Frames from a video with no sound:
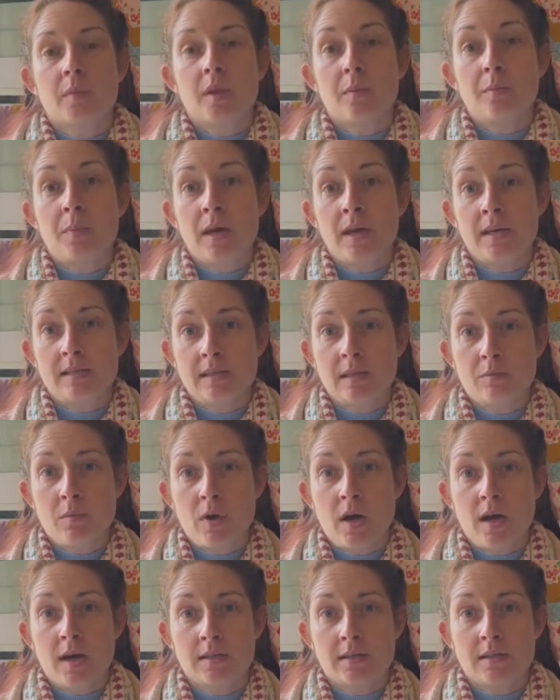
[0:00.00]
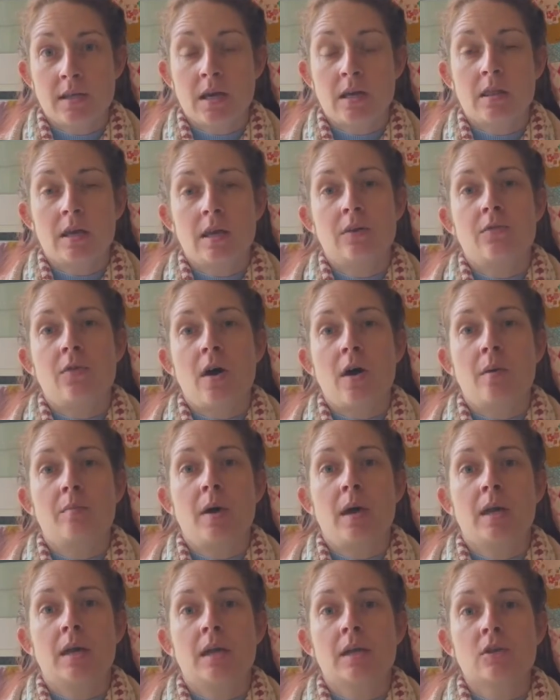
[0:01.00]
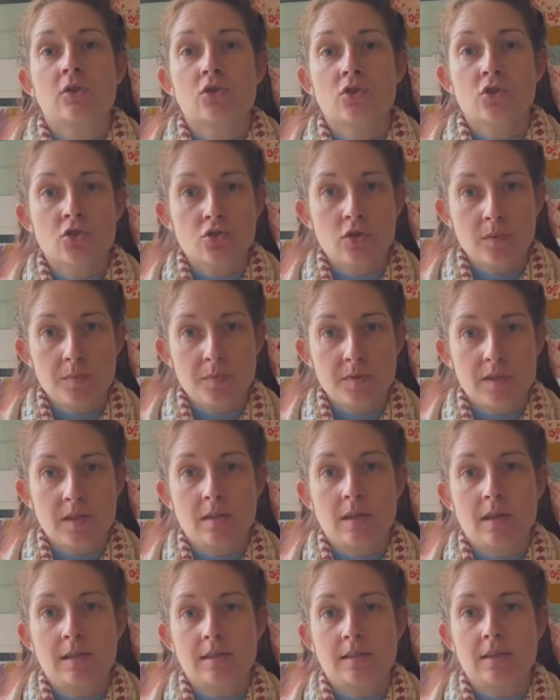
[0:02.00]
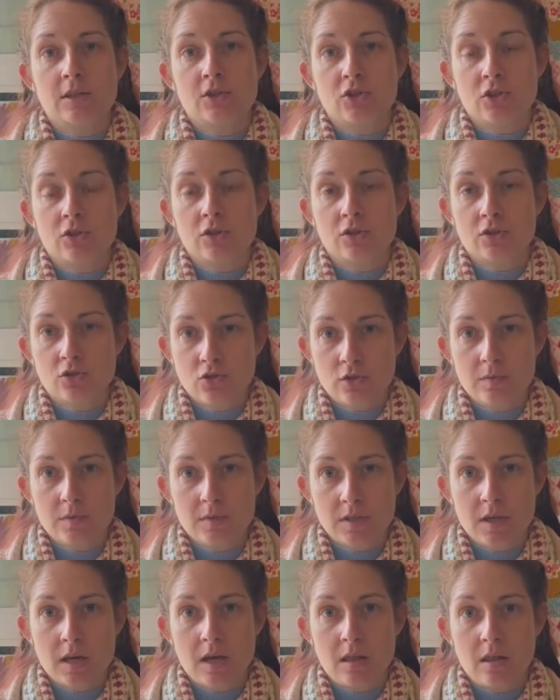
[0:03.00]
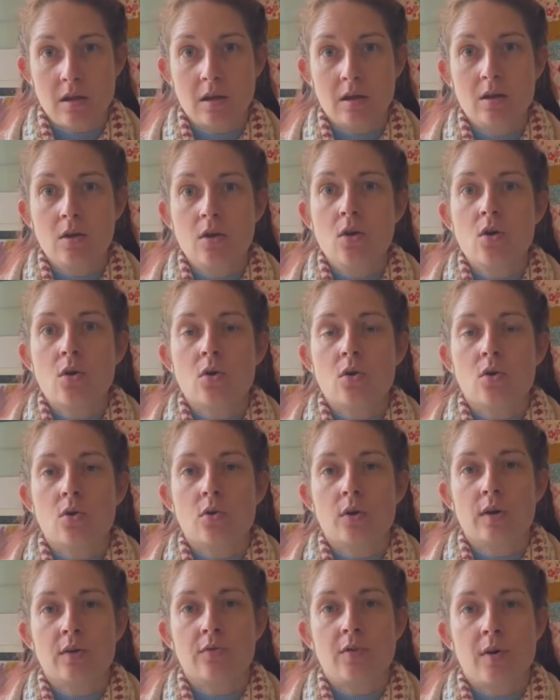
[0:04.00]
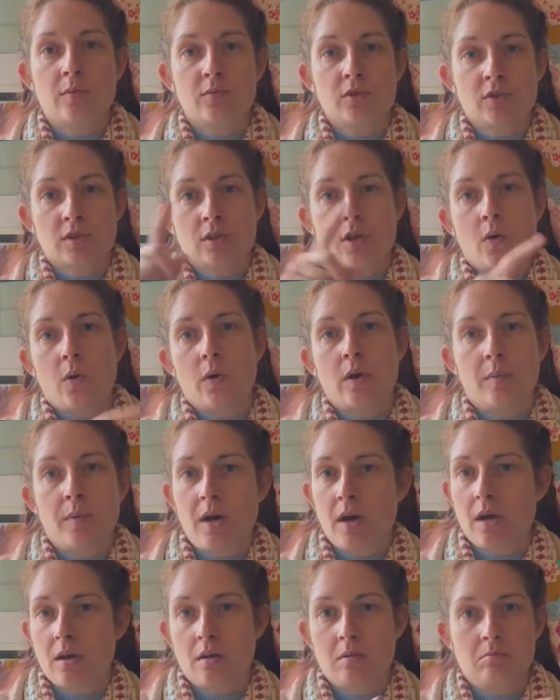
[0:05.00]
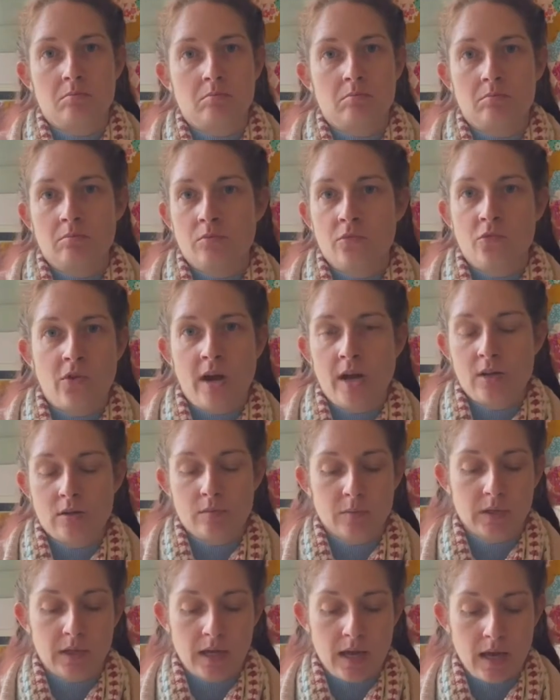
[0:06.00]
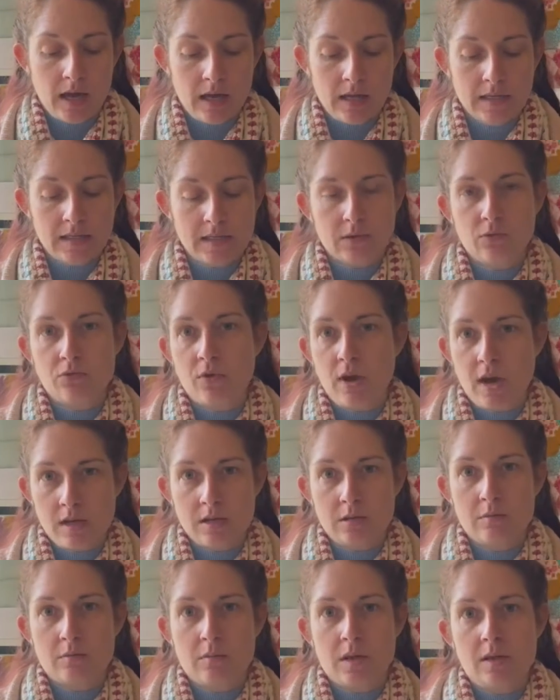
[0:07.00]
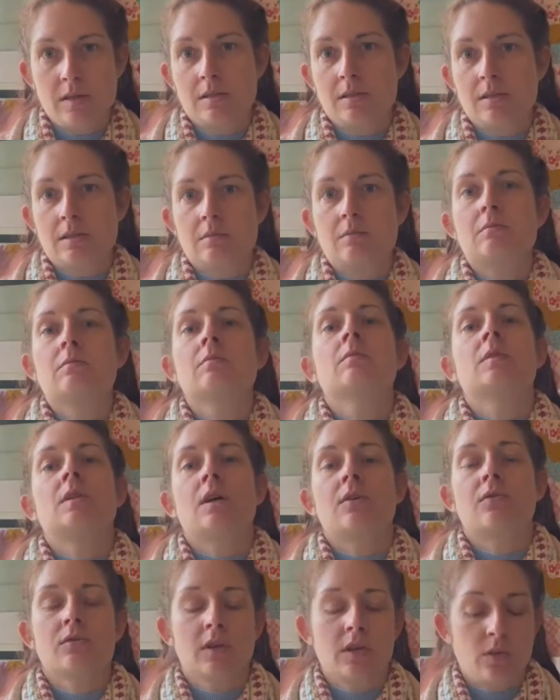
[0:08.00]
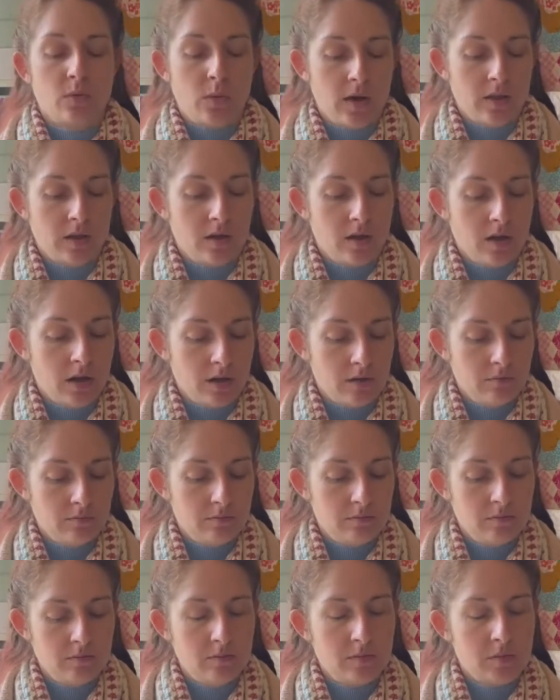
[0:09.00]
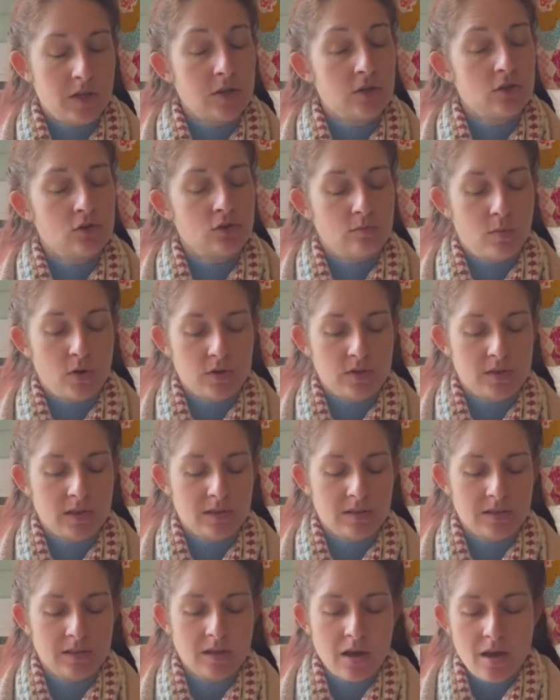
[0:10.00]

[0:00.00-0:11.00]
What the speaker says: piecing my hearts together, if I'm making strips and then stitching the strips together, or if I'm just going about it randomly. And random is definitely the way that I tend to do most things.